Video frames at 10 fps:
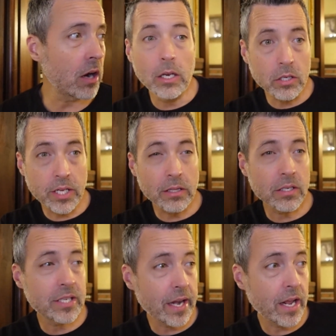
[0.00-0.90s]
It looks like they're
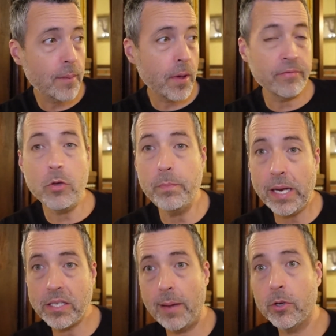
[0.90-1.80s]
setting up a few big
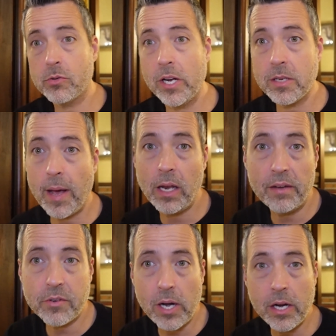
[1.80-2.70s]
tables right to my
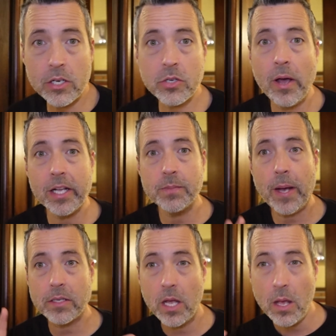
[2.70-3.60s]
left right here, so I
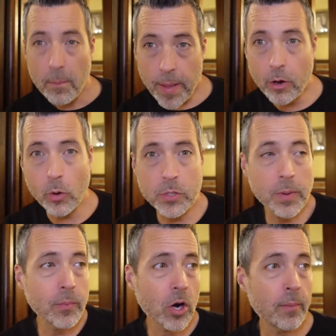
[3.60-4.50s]
expect big groups of
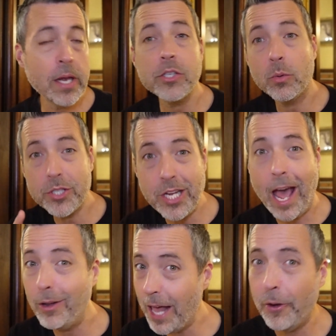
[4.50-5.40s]
people come in, so we'll see
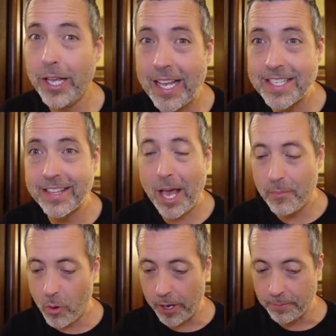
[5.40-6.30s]
how loud it gets at that point.